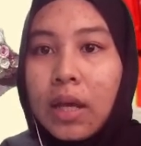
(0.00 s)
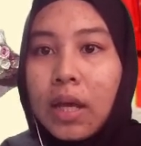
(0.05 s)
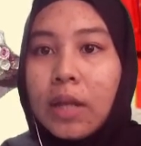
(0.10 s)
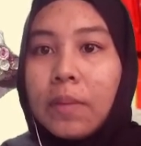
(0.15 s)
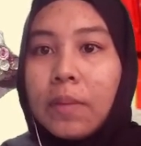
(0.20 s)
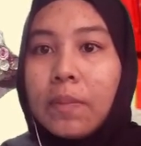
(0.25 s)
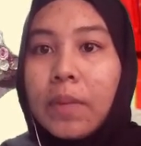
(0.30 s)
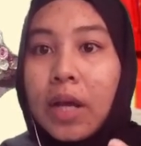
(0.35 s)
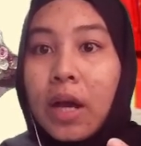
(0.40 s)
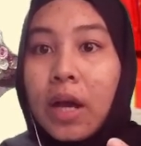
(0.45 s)

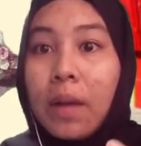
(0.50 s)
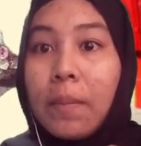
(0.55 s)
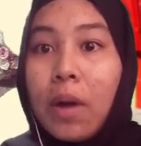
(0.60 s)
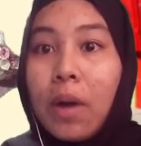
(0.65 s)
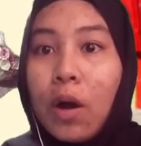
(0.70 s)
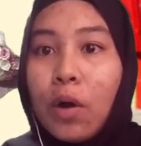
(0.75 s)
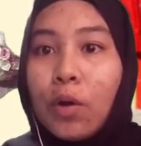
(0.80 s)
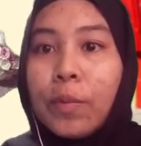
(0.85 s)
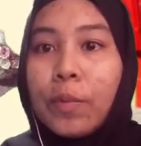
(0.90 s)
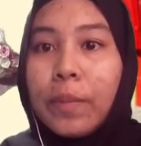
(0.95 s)
It become
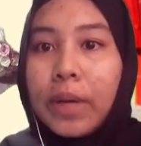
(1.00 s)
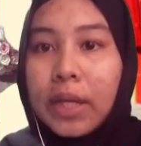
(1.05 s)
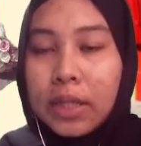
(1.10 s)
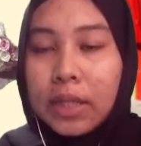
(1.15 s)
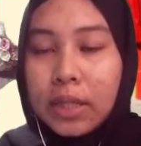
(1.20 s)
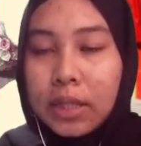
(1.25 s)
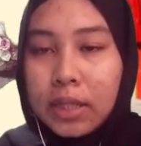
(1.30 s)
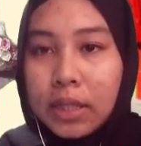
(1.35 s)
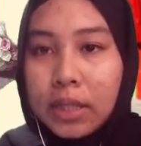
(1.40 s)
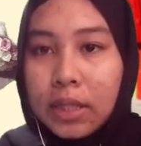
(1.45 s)

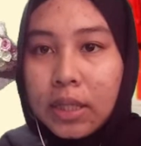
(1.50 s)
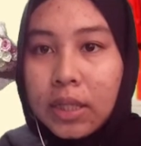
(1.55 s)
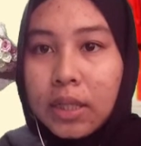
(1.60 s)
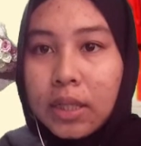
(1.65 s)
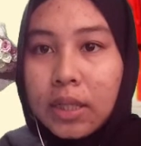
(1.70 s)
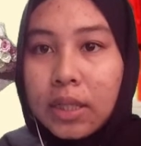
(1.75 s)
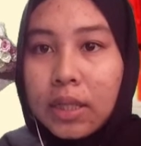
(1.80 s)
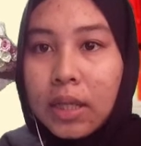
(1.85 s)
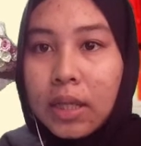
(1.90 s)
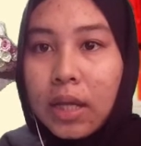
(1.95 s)
augmented
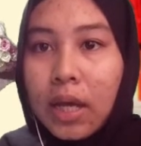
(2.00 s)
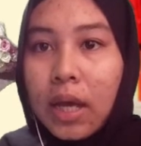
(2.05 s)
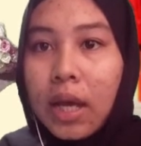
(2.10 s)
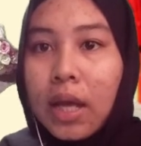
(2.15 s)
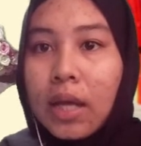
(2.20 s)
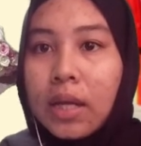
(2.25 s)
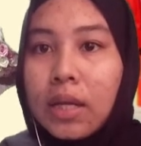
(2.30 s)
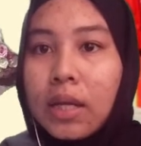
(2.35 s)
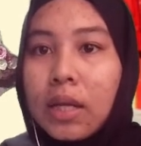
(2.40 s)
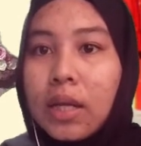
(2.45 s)

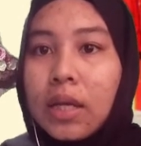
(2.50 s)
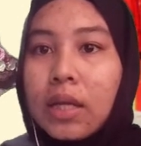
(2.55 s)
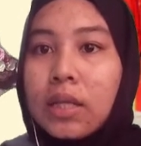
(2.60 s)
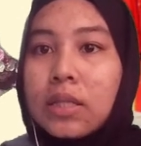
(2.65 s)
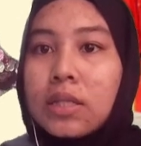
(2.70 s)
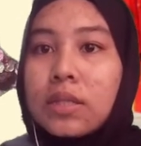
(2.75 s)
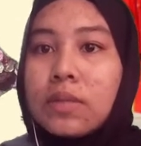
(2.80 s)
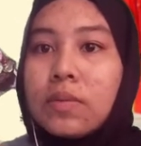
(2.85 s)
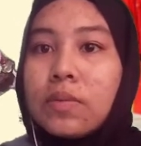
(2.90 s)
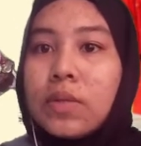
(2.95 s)
and it
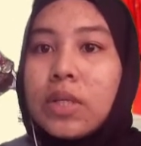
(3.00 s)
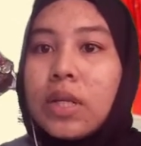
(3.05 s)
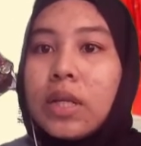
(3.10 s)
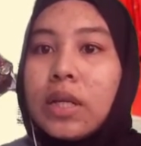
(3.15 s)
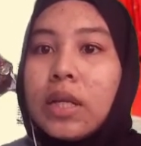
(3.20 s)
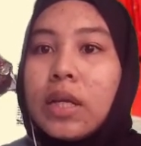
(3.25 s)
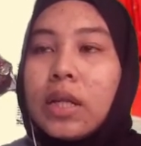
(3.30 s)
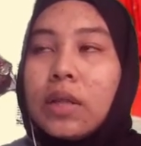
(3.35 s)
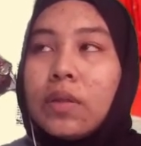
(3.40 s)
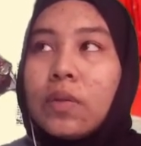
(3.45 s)
will
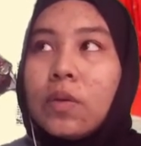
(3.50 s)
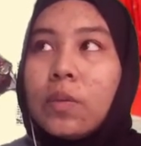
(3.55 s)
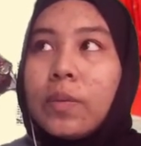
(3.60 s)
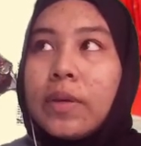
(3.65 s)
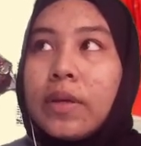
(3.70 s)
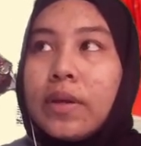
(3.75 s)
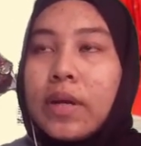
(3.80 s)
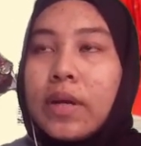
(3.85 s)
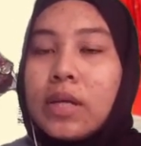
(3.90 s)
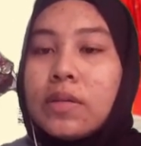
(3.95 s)
need to
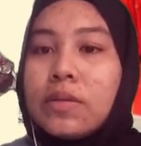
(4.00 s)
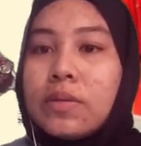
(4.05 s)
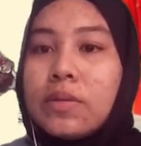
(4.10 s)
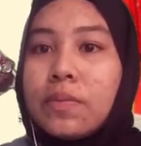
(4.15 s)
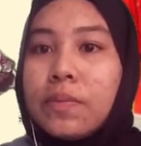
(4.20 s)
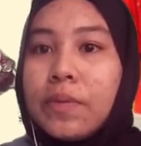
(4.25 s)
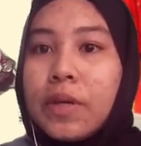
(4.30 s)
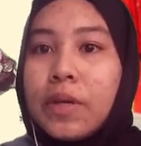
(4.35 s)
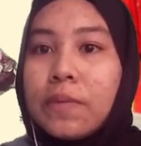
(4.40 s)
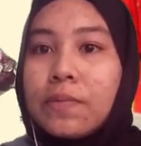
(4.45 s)
be
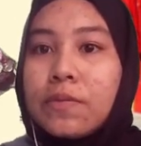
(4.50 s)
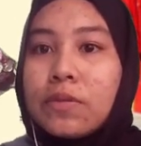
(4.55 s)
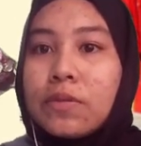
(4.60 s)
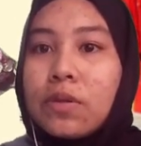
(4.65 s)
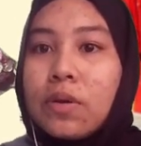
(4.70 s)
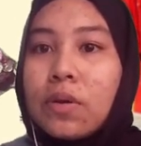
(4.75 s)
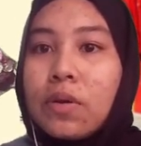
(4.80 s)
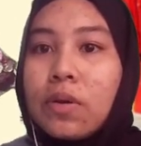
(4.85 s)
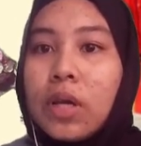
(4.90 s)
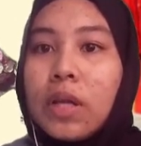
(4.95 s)
raised fifth,
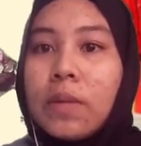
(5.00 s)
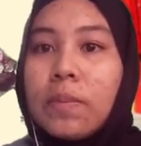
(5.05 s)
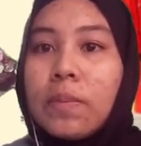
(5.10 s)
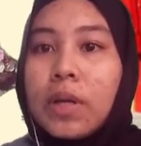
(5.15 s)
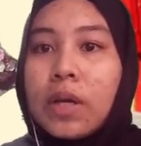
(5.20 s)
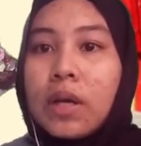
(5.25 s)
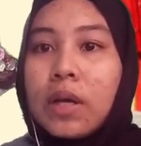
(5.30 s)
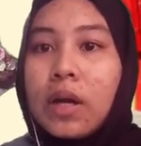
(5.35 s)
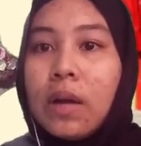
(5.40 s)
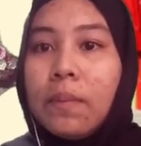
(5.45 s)
so it
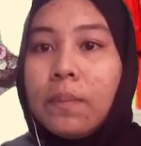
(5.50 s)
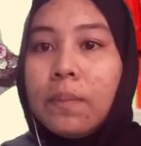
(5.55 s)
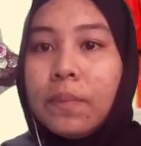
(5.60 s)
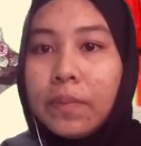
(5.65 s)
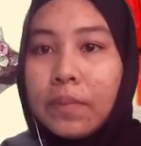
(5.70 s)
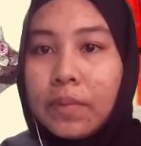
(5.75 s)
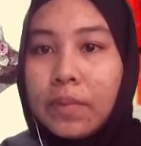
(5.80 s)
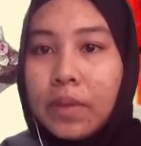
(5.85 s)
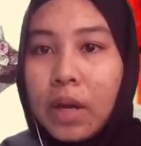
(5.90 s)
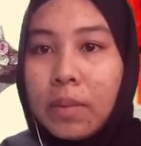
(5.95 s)

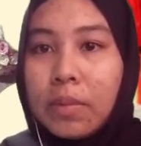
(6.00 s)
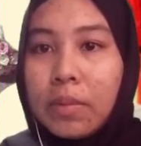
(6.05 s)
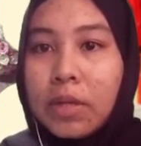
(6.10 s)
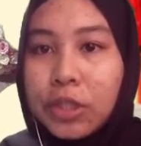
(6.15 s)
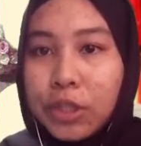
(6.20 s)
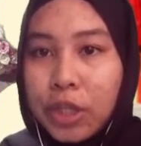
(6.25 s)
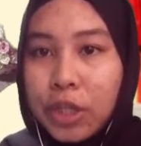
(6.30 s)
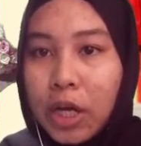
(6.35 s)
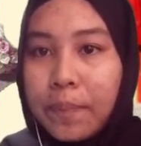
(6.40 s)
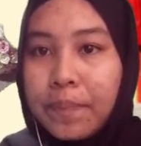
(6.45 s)
become double
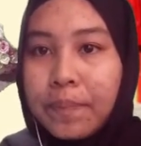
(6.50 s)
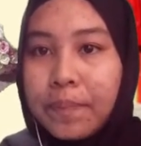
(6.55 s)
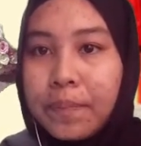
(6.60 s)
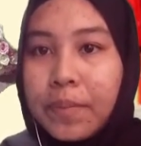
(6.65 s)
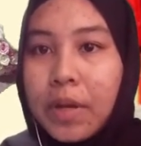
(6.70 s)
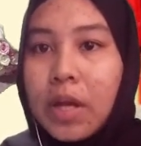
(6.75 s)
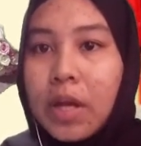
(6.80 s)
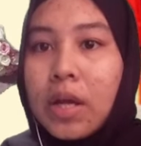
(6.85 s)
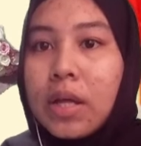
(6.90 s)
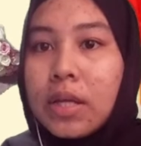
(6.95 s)
sharp,
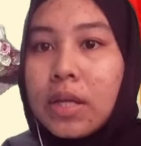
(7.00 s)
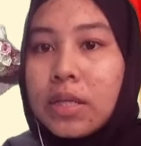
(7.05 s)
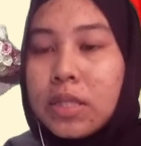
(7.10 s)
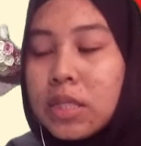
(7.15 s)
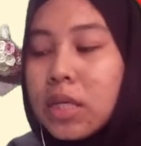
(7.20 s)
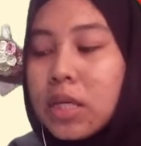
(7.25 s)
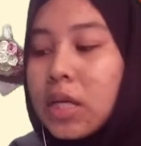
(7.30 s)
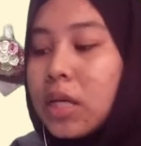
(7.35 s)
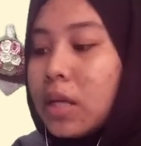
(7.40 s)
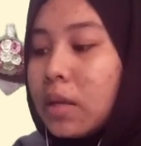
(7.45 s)

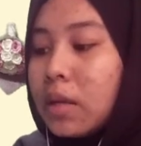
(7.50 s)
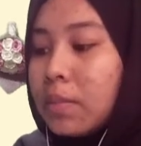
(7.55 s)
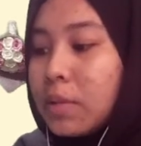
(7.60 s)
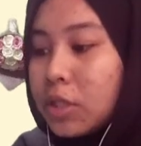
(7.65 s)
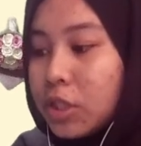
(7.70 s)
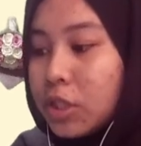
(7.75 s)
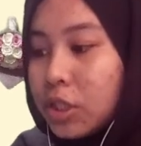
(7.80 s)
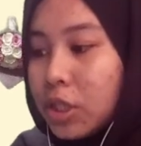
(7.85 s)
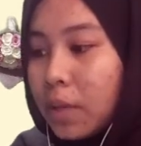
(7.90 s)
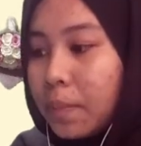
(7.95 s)
C double
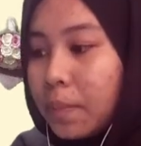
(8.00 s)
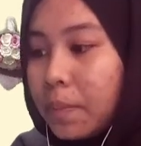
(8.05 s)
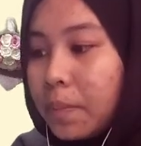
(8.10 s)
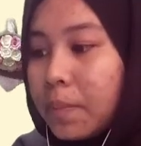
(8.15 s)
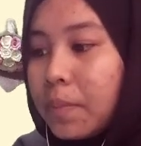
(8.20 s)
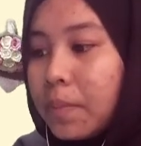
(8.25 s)
sharp.